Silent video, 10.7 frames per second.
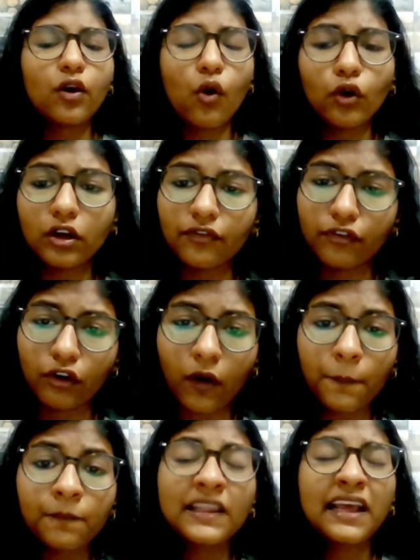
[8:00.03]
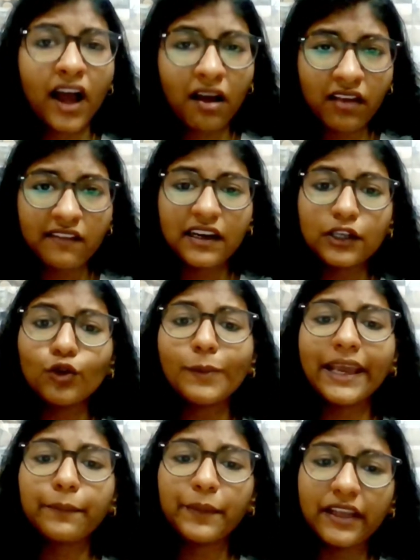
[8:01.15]
court of law. However, to
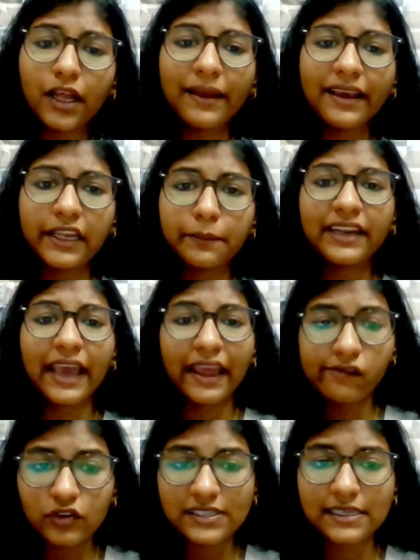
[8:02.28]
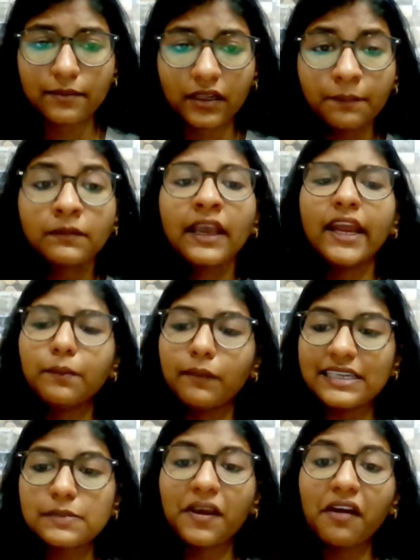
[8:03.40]
make prenup agreement enforceable, it
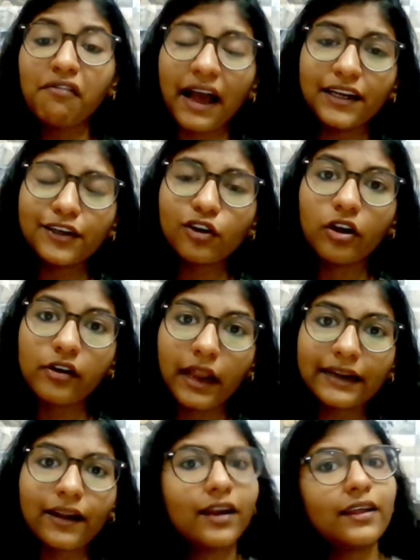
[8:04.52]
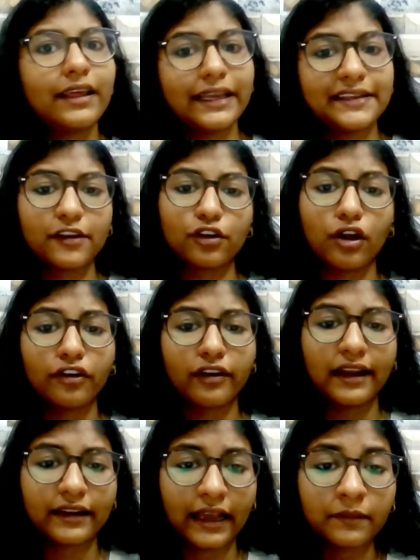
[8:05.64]
must be a valid contract under the Indian
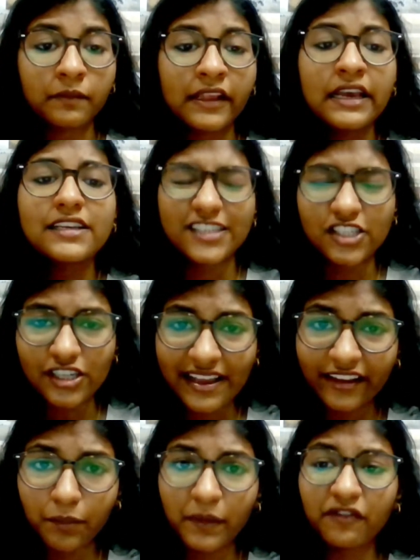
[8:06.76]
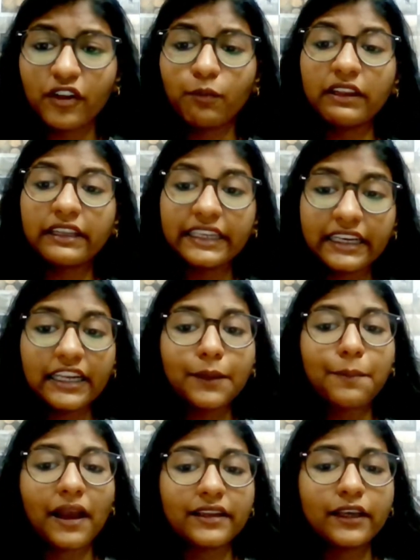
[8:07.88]
Contract Act. Such an agreement will be legally
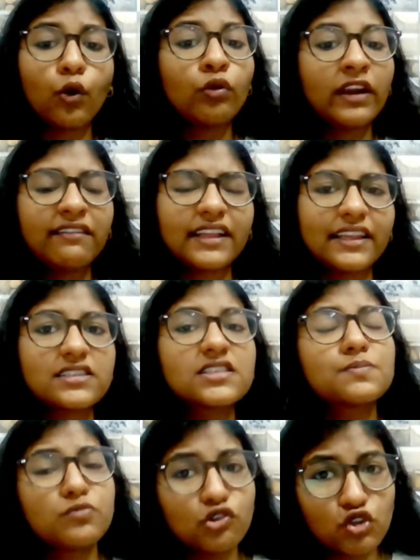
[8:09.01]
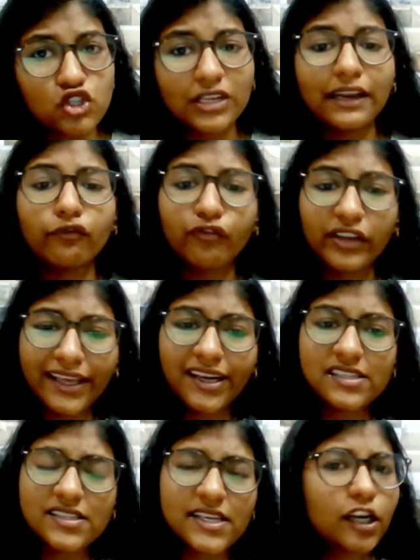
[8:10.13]
binding only when there is mutual and free
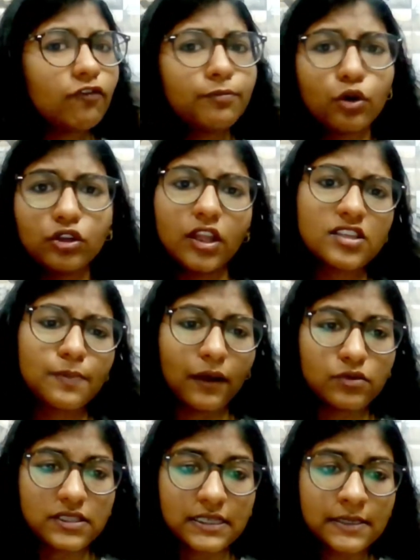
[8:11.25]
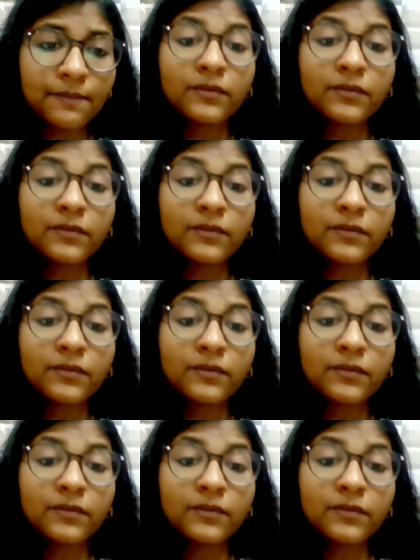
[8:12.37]
consent of both the spouses.